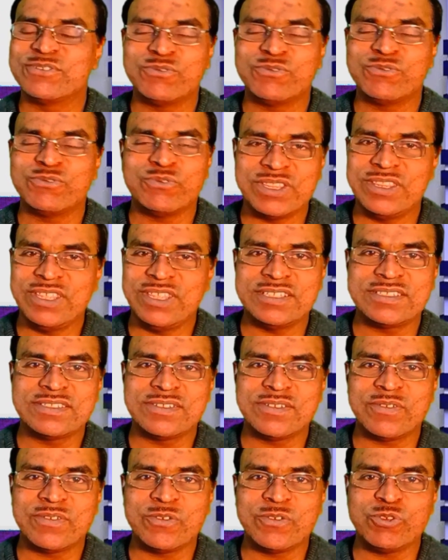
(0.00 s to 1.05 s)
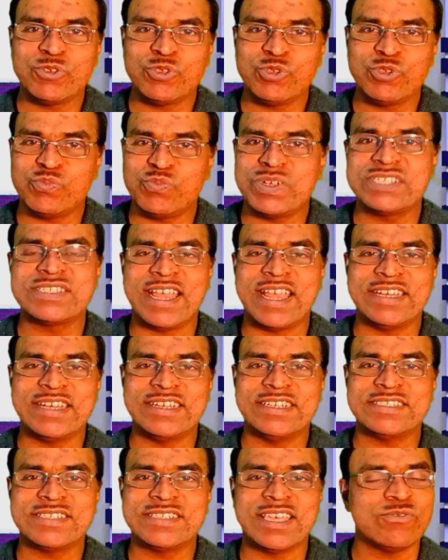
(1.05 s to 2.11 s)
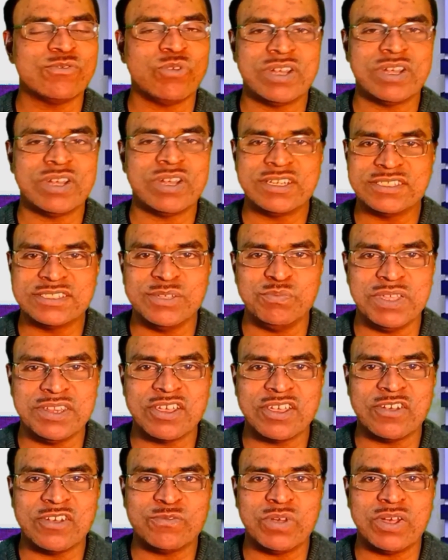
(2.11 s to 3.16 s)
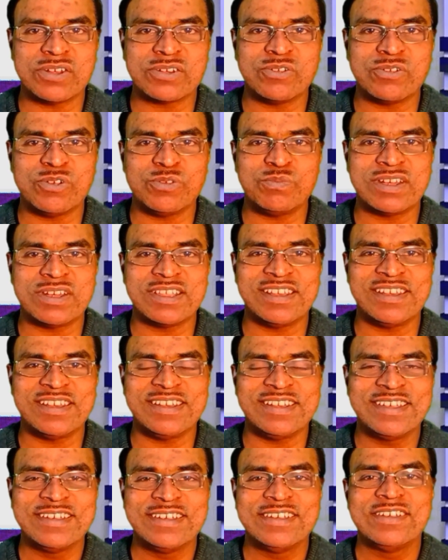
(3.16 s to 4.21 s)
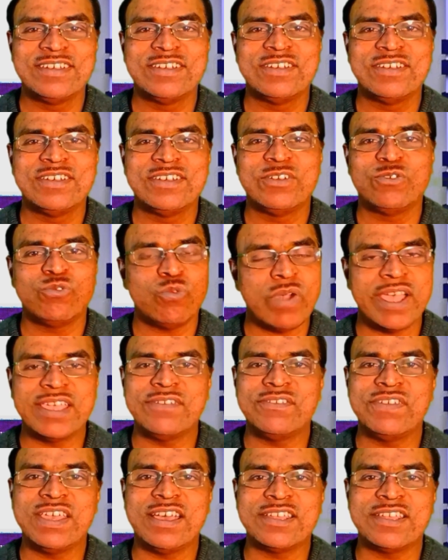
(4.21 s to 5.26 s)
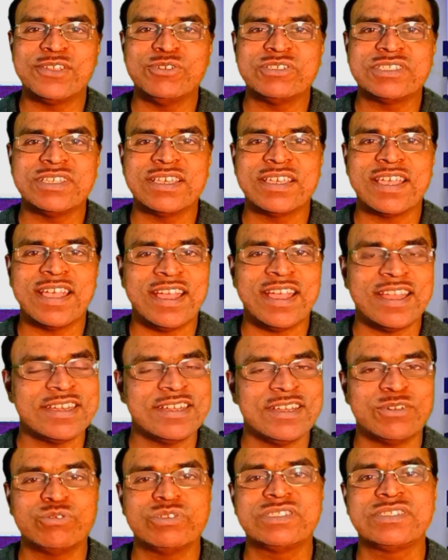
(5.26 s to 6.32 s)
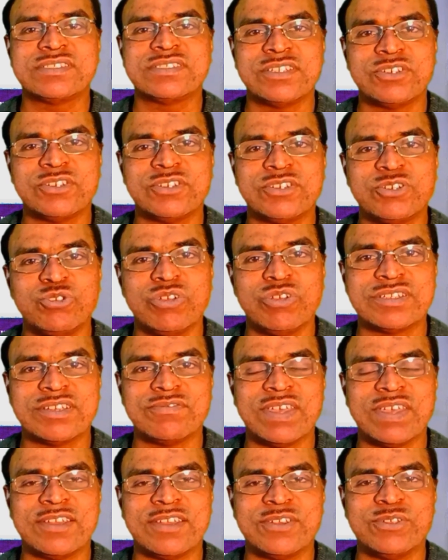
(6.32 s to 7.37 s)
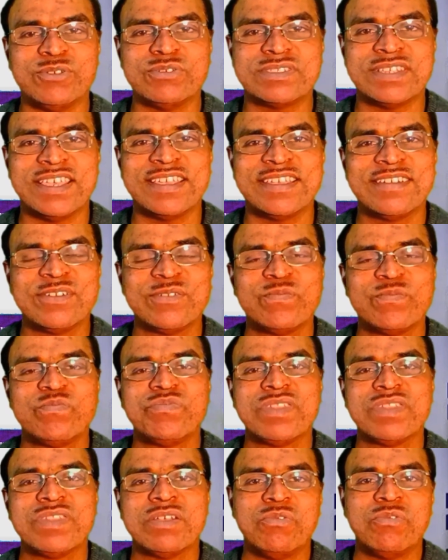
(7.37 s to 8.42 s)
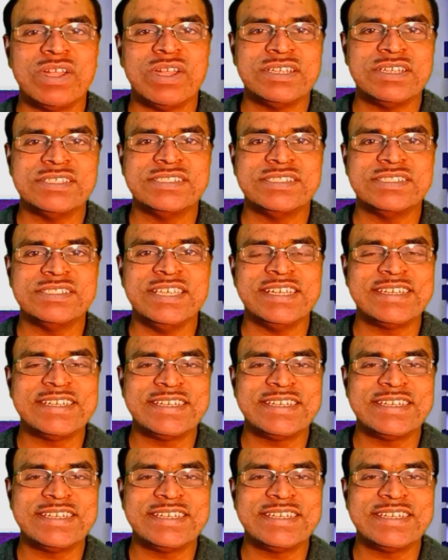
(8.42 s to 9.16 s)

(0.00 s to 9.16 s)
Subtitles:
With this, you must understand what is the meaning of Marko model, why we are using, under which situation we are using, what is the